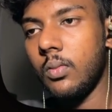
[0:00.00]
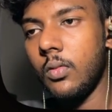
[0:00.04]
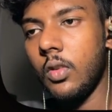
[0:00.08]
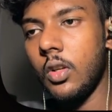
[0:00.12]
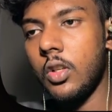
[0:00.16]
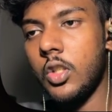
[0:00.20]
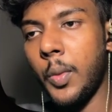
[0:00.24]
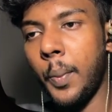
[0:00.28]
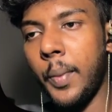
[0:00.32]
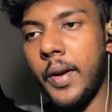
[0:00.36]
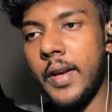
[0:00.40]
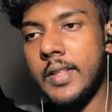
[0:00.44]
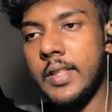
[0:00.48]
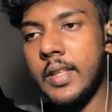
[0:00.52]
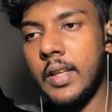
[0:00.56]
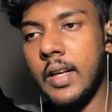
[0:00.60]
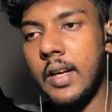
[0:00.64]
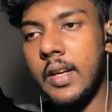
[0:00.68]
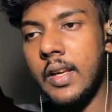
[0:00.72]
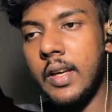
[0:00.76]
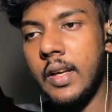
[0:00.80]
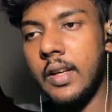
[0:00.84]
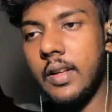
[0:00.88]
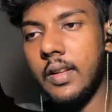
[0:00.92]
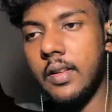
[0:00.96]
So
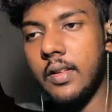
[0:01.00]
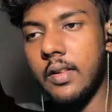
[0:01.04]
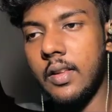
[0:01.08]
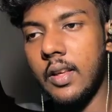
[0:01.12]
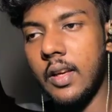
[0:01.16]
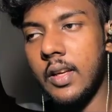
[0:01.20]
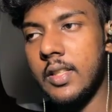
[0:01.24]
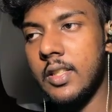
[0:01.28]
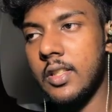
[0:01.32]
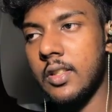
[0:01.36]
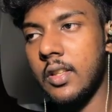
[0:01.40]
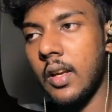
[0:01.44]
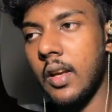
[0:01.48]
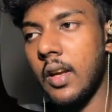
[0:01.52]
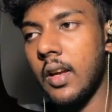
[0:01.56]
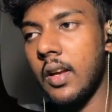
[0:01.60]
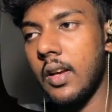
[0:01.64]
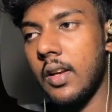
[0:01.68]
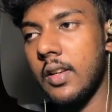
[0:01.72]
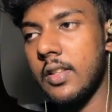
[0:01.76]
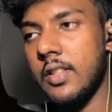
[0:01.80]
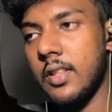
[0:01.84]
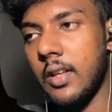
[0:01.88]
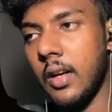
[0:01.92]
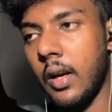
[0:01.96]
basically this thing
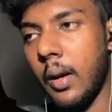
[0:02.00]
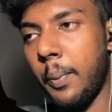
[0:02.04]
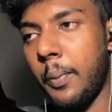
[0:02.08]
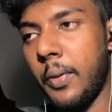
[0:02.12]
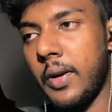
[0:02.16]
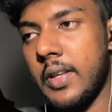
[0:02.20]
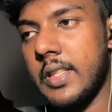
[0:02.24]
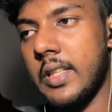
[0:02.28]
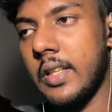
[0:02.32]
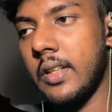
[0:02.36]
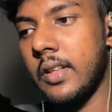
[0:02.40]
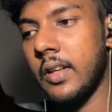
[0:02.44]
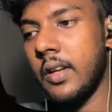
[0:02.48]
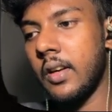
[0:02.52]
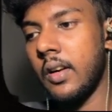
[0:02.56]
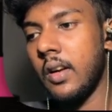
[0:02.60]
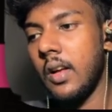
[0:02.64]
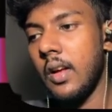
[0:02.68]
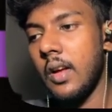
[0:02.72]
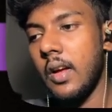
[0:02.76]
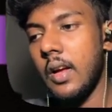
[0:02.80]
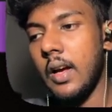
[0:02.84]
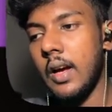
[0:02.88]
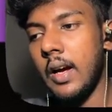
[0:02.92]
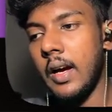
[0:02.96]
is represented
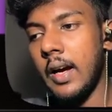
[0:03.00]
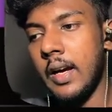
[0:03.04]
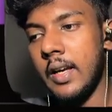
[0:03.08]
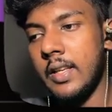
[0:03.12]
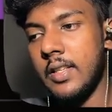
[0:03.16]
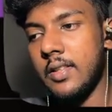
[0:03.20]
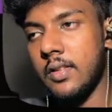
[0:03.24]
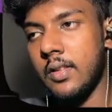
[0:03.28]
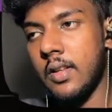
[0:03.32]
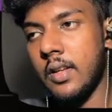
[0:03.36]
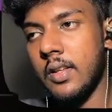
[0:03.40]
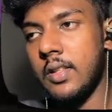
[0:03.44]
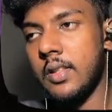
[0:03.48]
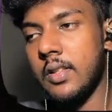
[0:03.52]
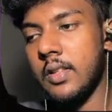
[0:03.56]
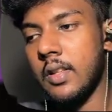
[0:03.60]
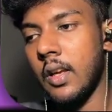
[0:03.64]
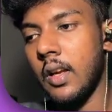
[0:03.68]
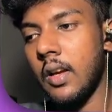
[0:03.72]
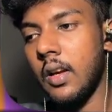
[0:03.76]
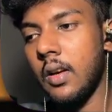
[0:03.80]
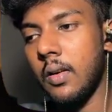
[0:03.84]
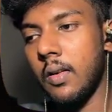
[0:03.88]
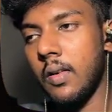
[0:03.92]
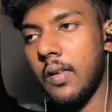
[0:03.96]
as this
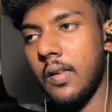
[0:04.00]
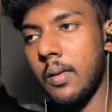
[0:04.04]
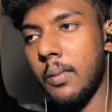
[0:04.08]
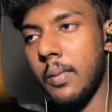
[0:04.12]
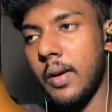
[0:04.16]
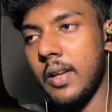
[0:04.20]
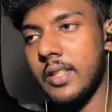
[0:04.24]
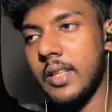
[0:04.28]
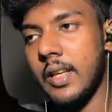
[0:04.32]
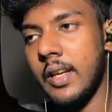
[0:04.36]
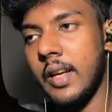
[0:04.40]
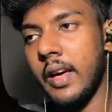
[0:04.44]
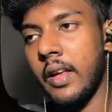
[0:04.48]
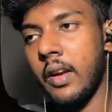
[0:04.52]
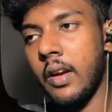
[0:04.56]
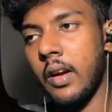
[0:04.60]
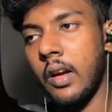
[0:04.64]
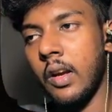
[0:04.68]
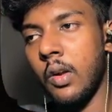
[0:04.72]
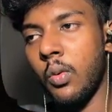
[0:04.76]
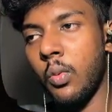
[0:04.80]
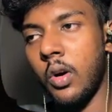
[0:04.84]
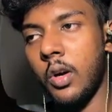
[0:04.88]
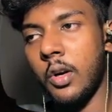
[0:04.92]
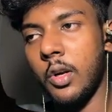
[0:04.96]
thing. Basically I
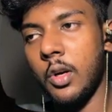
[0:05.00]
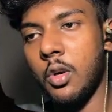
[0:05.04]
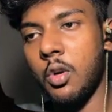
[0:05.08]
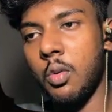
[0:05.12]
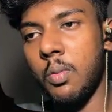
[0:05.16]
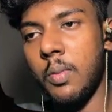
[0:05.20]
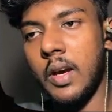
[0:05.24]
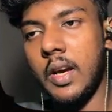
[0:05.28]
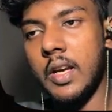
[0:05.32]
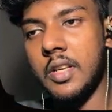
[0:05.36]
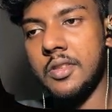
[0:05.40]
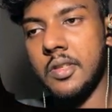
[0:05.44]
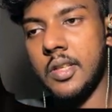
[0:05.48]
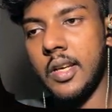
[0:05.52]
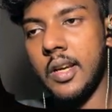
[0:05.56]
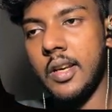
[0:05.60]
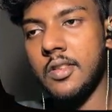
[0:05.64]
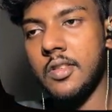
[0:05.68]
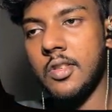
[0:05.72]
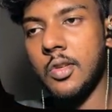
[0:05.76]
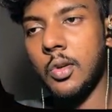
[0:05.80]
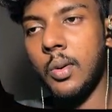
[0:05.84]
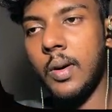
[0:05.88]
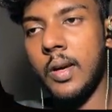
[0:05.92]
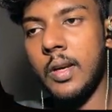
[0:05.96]
really wanted to make a change,
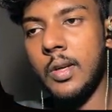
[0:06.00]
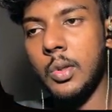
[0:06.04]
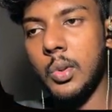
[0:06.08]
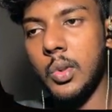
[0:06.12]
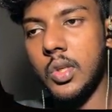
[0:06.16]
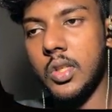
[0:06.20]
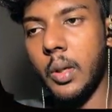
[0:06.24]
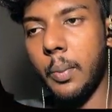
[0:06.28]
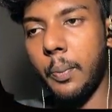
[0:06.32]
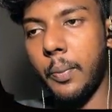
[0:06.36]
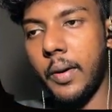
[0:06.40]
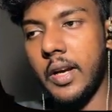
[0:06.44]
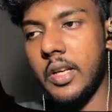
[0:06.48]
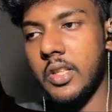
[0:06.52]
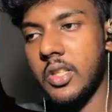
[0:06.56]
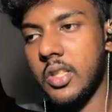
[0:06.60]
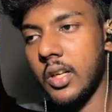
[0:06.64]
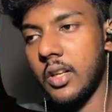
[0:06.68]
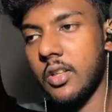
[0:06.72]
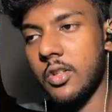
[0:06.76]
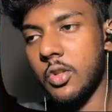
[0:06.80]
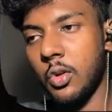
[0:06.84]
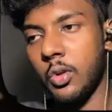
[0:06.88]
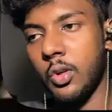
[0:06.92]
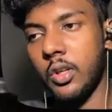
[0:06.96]
so I used a pie
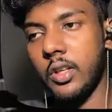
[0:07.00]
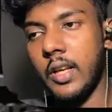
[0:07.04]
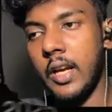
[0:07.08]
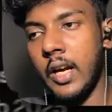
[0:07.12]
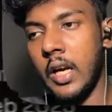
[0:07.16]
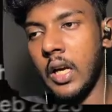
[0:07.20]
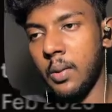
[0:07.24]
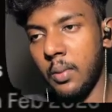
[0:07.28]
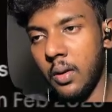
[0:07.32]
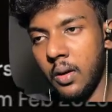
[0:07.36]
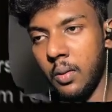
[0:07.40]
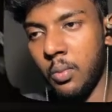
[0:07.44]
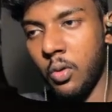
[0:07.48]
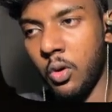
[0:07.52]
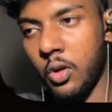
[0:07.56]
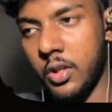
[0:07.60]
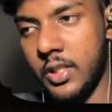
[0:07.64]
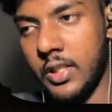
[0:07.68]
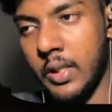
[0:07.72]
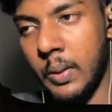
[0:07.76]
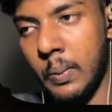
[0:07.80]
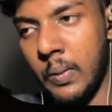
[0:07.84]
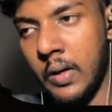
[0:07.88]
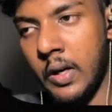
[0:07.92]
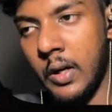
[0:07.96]
chart, so it can be more
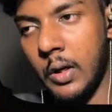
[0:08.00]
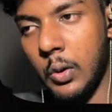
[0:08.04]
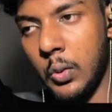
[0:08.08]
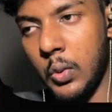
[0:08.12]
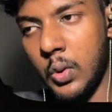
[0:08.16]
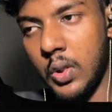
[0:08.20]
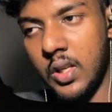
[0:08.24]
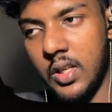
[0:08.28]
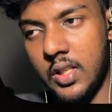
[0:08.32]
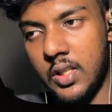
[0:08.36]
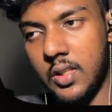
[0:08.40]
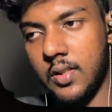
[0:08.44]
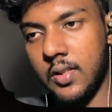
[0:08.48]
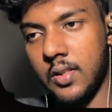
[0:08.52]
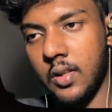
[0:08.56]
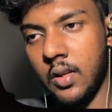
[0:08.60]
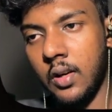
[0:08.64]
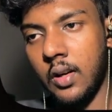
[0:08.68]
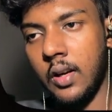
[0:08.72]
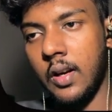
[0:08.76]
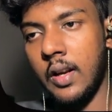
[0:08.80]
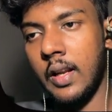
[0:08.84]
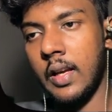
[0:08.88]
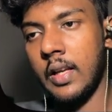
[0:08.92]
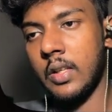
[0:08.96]
similar to this
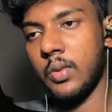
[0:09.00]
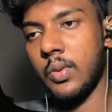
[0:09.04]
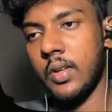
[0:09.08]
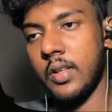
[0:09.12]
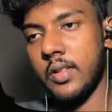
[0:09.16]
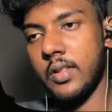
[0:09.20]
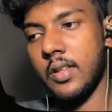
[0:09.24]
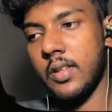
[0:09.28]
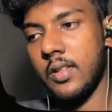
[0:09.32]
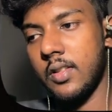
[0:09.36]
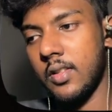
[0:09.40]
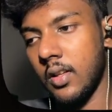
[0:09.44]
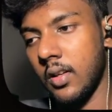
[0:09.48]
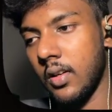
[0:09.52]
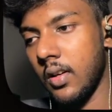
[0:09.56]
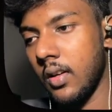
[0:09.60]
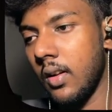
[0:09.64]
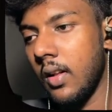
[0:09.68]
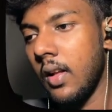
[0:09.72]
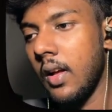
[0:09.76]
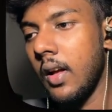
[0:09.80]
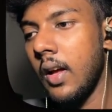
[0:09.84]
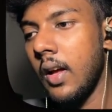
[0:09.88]
circle as well as this circle.